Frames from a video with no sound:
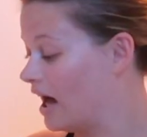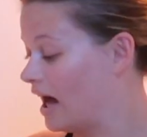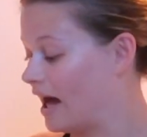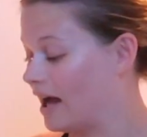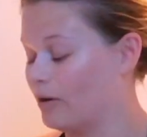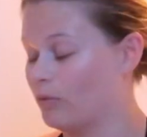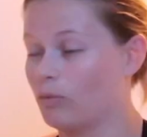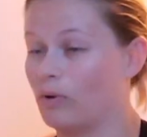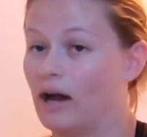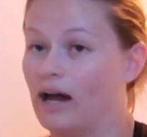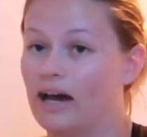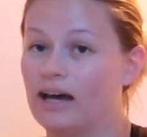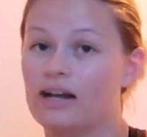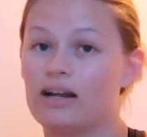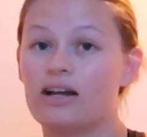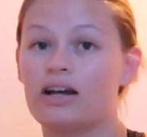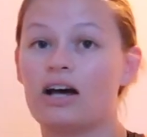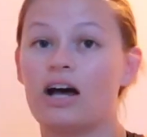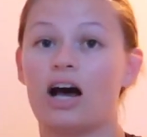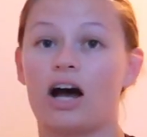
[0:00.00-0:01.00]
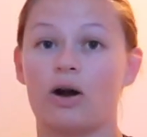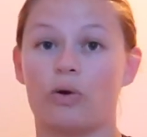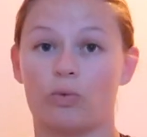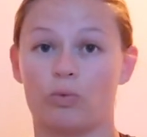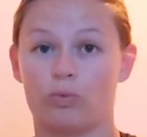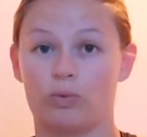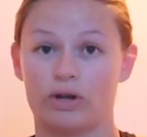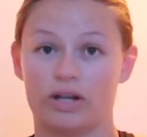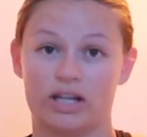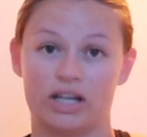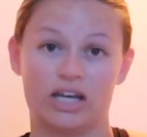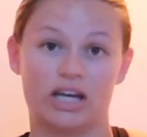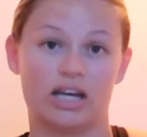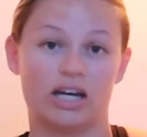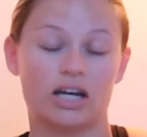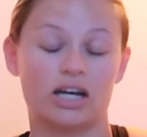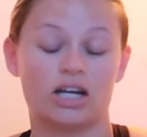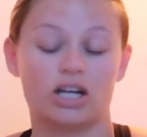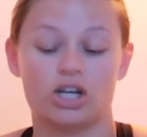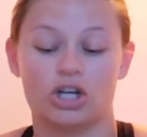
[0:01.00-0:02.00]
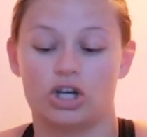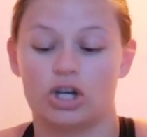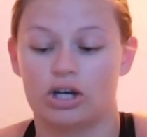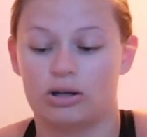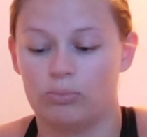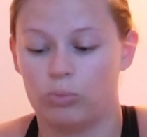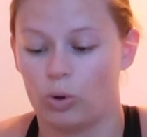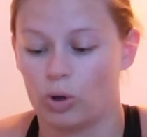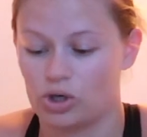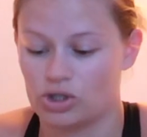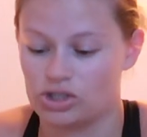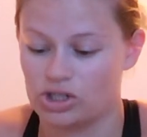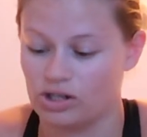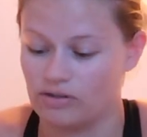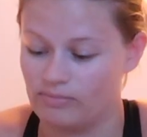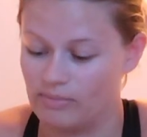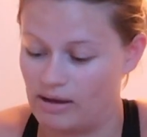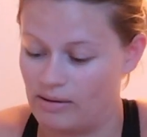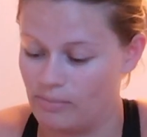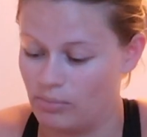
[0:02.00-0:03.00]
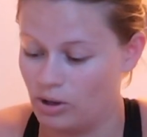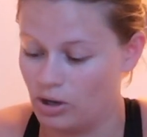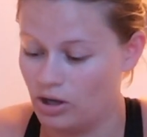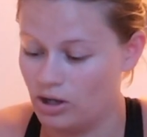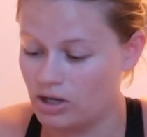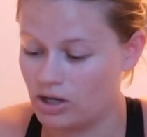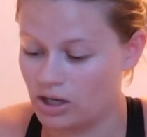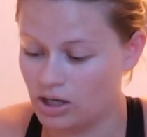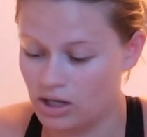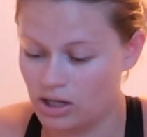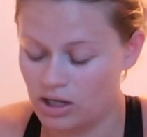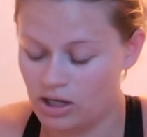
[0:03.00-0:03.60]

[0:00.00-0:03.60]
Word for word: I read a really good portion of my book.